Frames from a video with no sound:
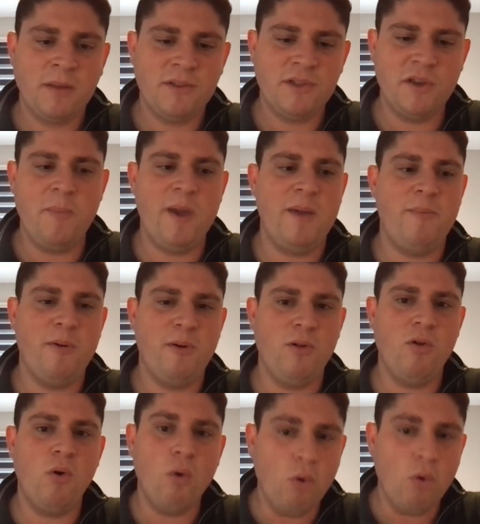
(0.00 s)
to
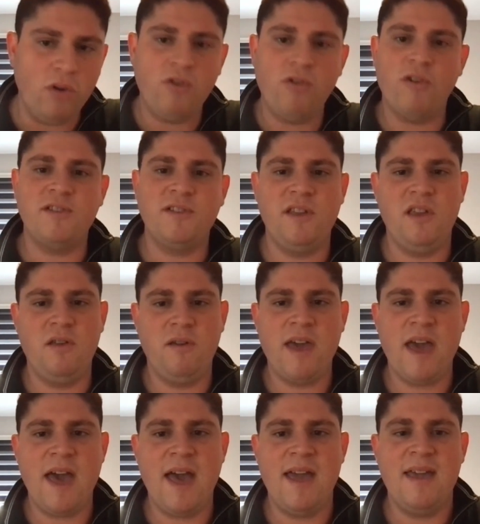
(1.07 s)
people all across the
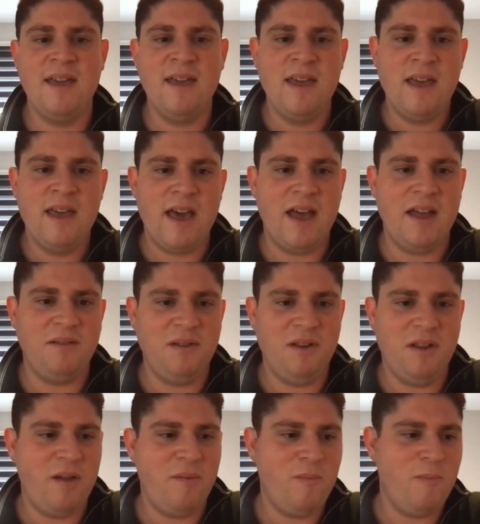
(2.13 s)
UK, and you
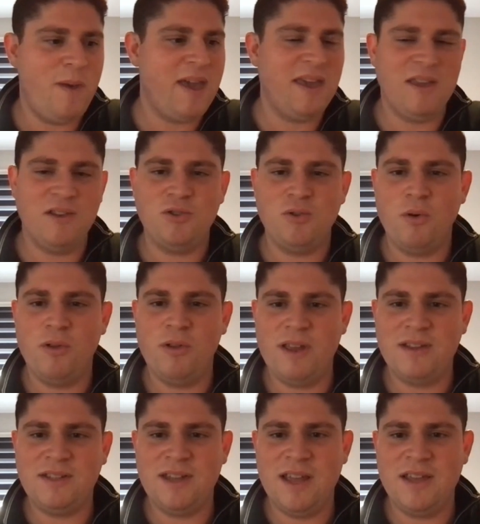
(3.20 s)
know making sure that
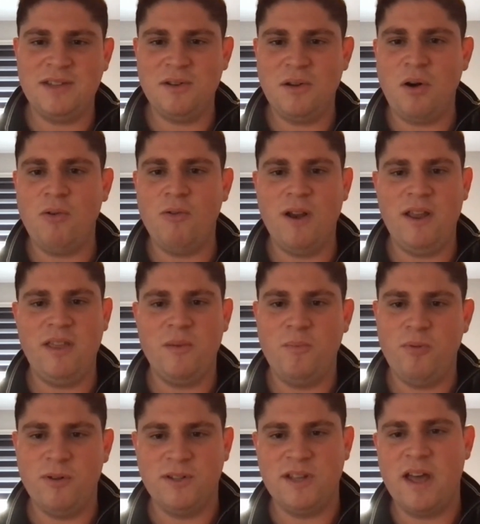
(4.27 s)
it's it's not really the
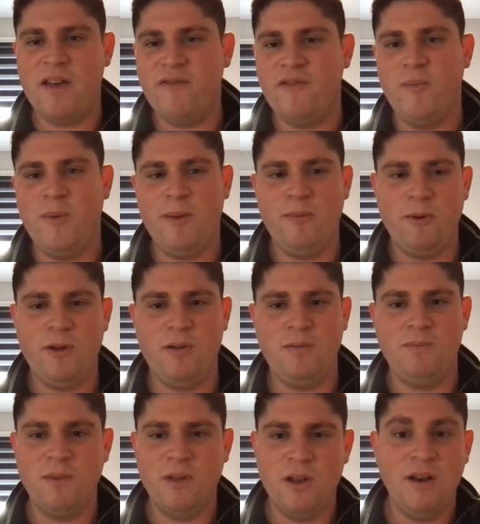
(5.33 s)
preserve of people who
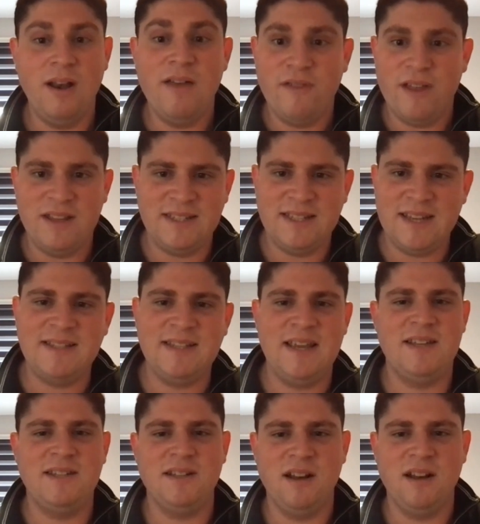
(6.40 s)
who live in
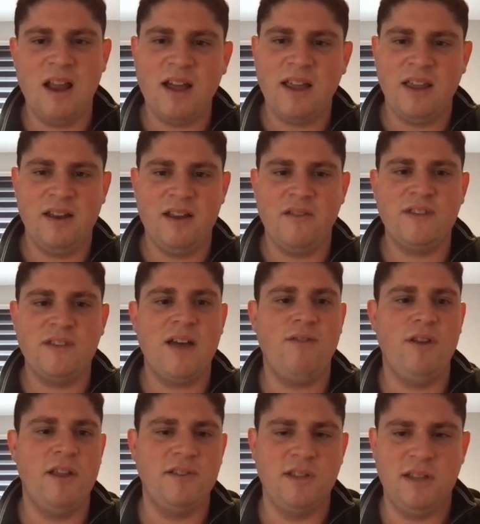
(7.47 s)
cities and are lucky enough to have
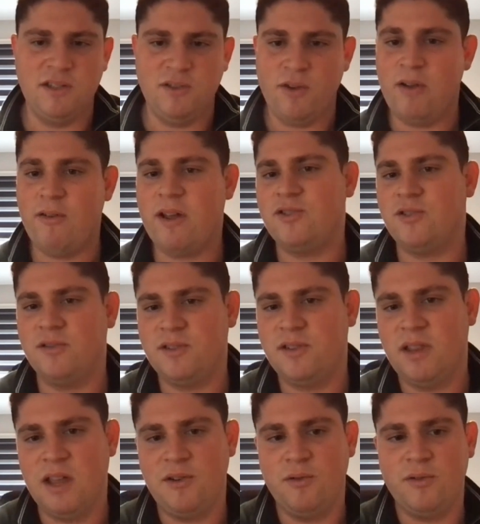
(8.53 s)
loads of these great restaurants
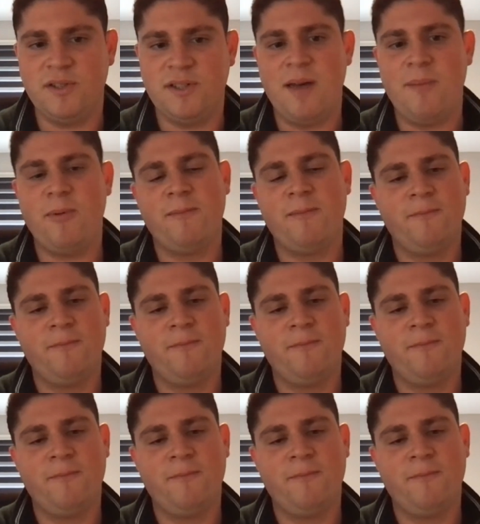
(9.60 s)
on their doorstep.